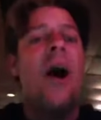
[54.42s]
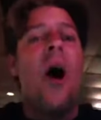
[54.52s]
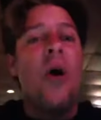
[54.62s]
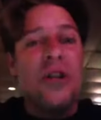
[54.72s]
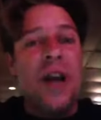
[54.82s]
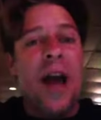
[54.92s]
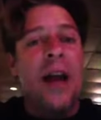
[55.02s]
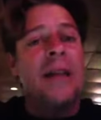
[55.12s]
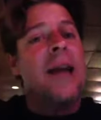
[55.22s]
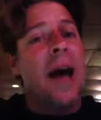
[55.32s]

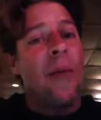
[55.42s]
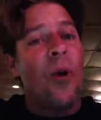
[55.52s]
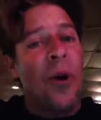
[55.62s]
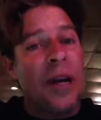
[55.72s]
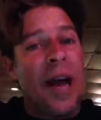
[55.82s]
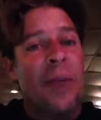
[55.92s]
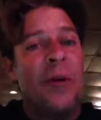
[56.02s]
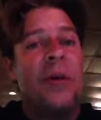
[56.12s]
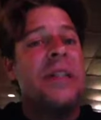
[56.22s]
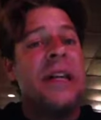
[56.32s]
Oceanic, Time Warner
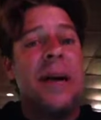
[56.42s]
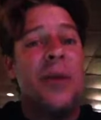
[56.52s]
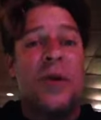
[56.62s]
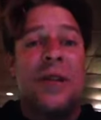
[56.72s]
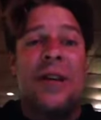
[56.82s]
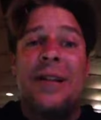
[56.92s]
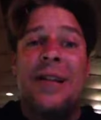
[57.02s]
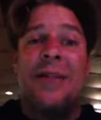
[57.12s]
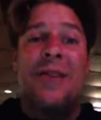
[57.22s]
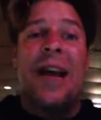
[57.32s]
Cable, TWC
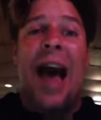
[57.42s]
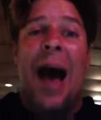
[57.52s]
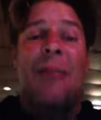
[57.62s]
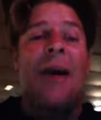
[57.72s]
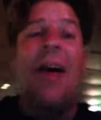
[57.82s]
TV app,